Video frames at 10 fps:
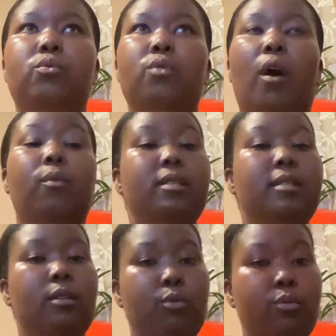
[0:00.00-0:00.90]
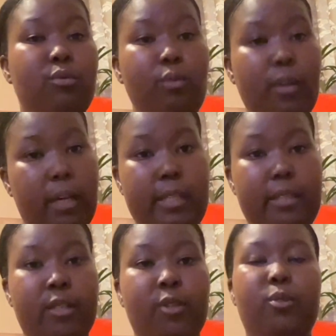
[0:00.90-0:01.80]
always get to school early,
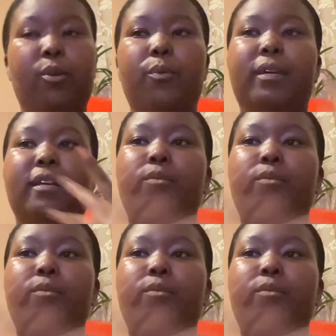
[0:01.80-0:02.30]
so we get